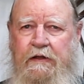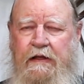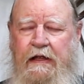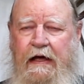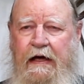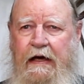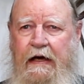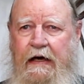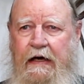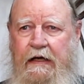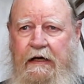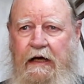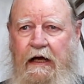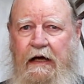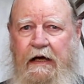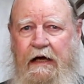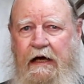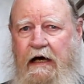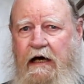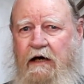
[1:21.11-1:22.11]
that
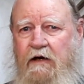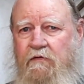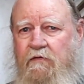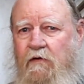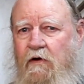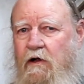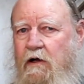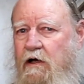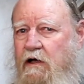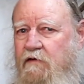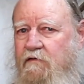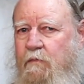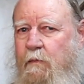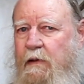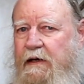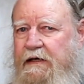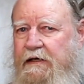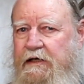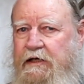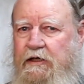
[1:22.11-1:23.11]
I have all of
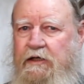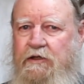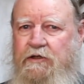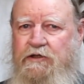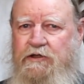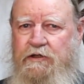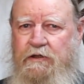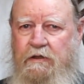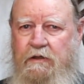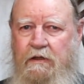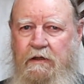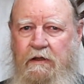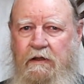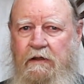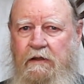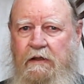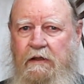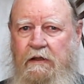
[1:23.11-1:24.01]
my engine